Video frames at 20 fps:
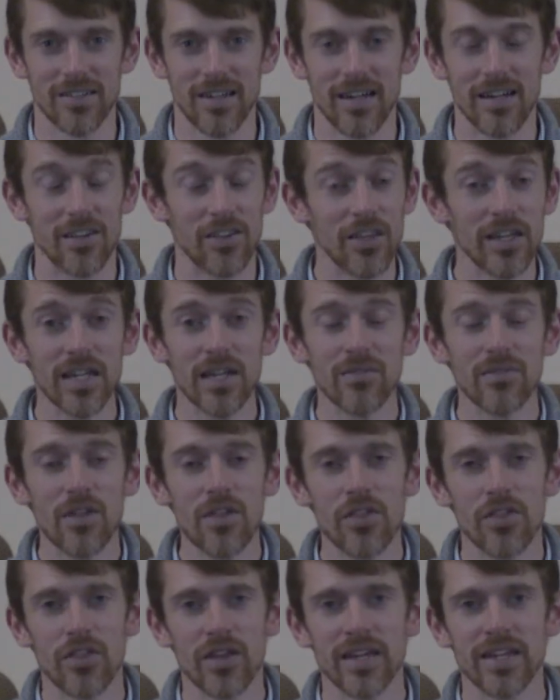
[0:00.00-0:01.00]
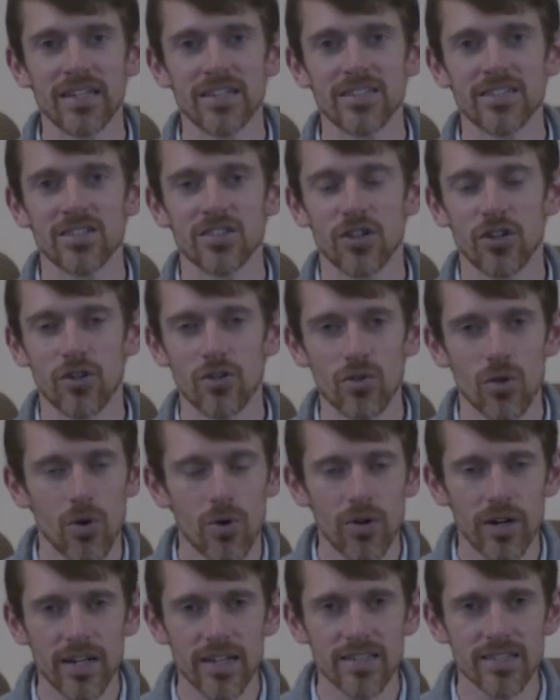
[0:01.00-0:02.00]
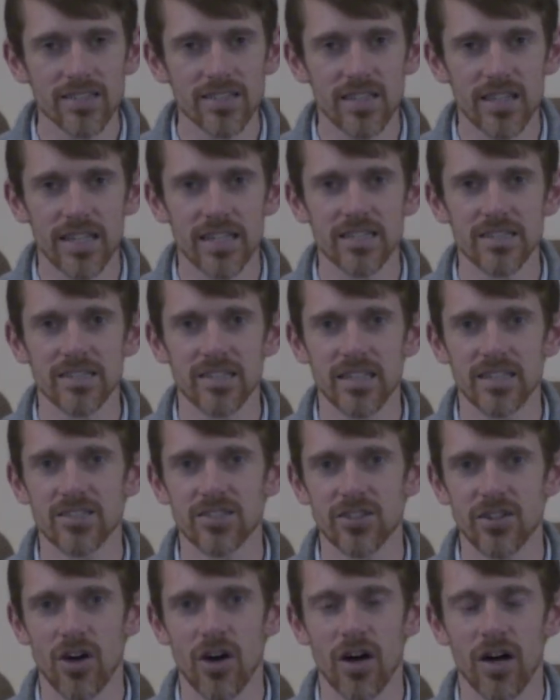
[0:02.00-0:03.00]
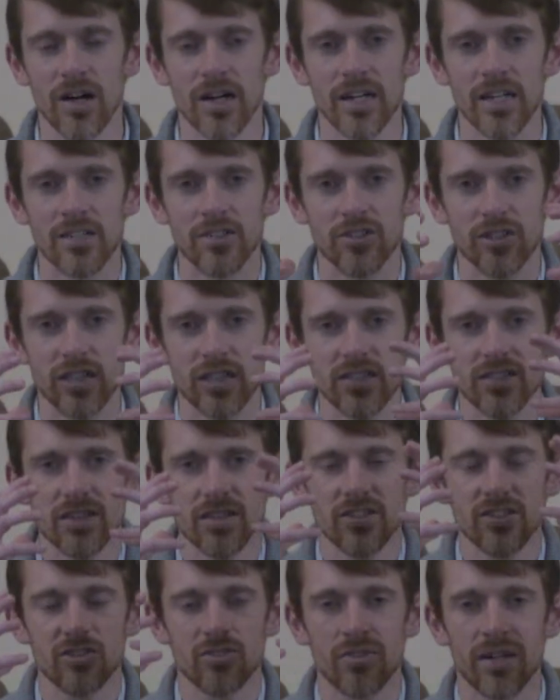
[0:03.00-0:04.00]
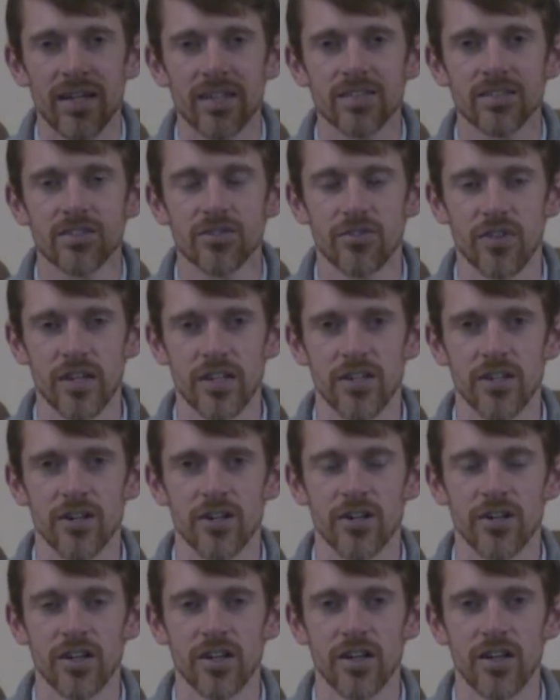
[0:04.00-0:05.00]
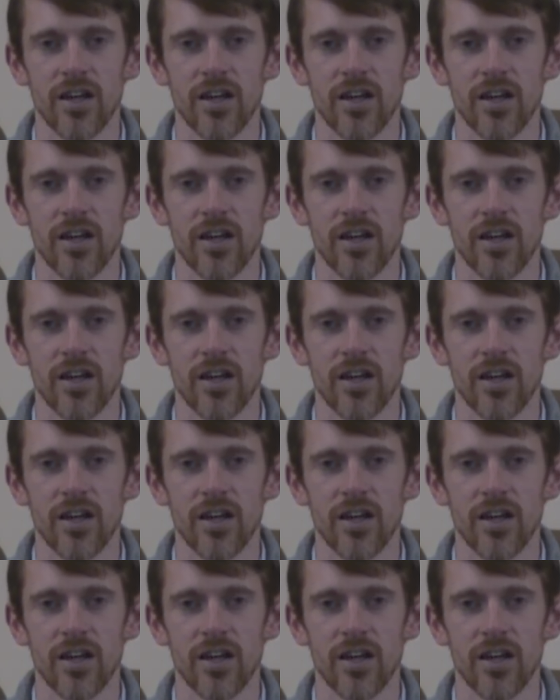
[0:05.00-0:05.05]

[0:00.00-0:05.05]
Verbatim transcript: And think of the things, the glorious things they saw Jesus transfigured,